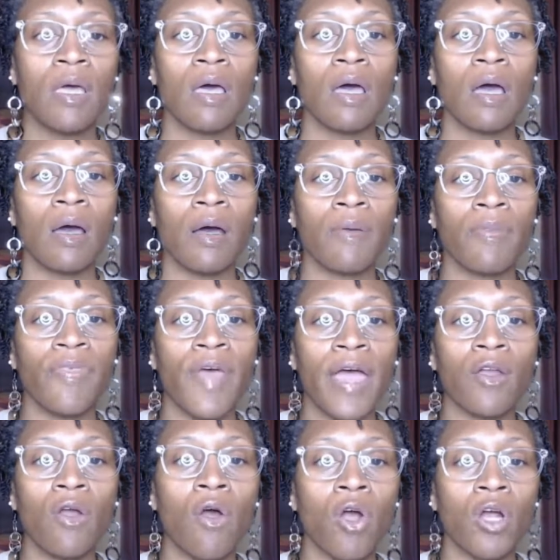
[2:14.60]

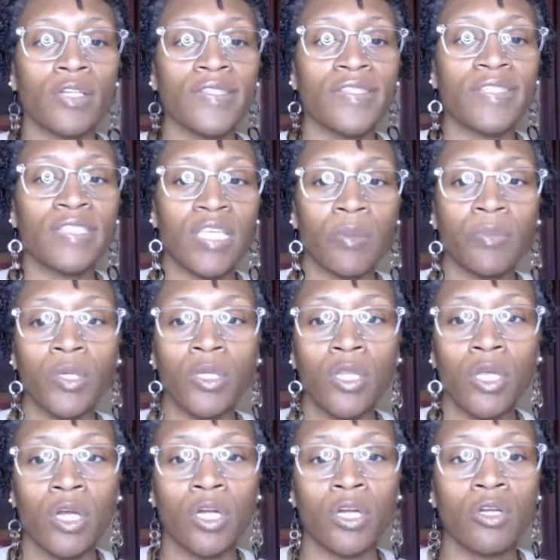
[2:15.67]
that are
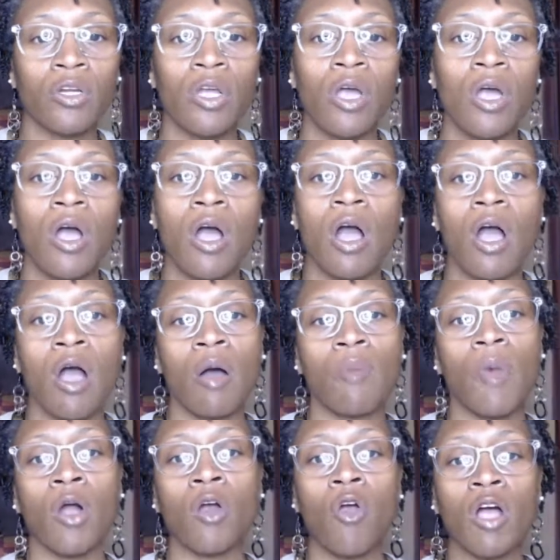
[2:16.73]
similar
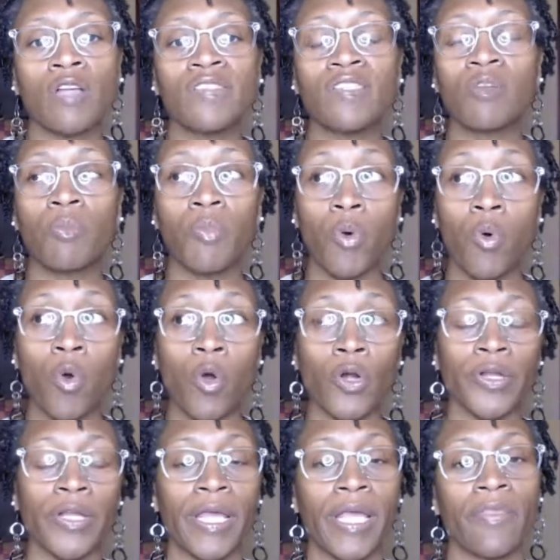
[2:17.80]
across the
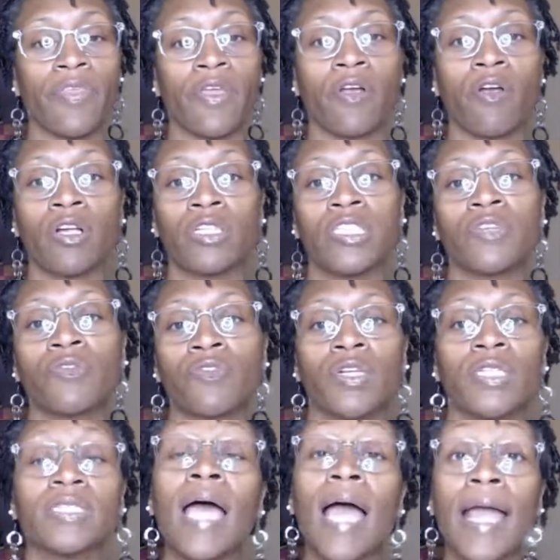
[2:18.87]
board, and there are
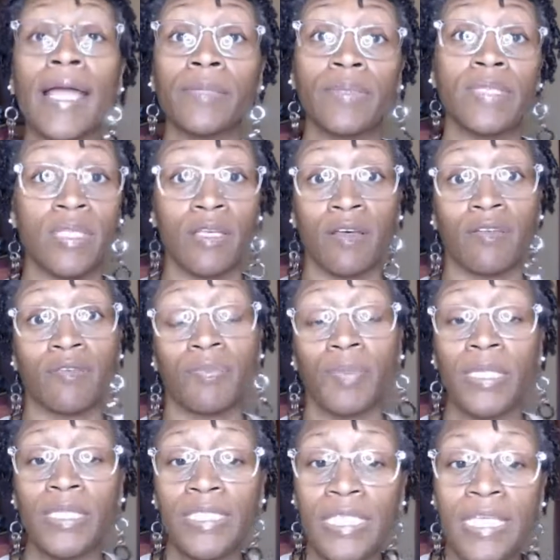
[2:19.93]
different types of
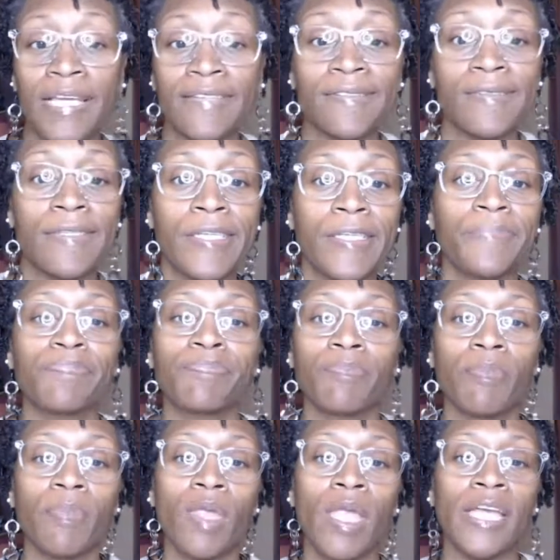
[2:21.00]
PTSD.
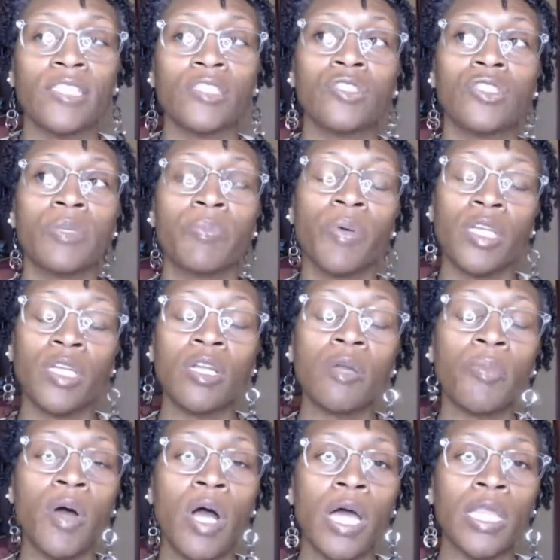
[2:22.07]
And depending
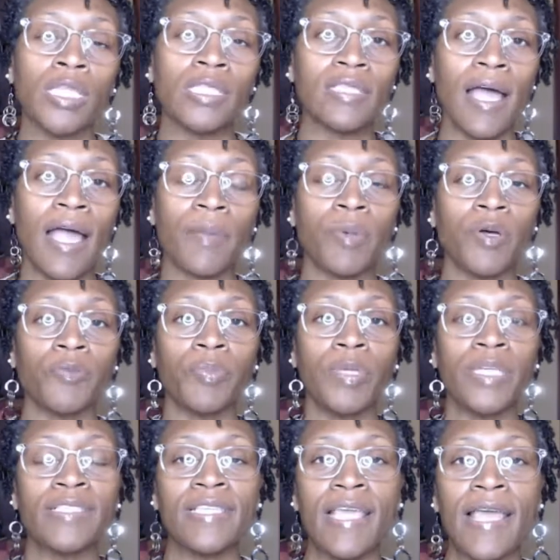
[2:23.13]
upon the type of
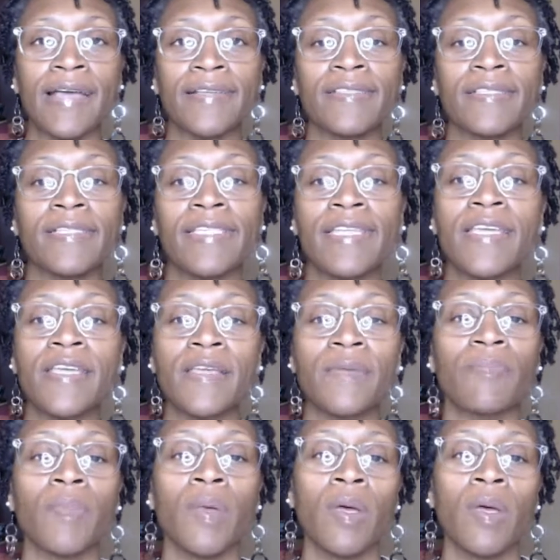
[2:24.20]
PTSD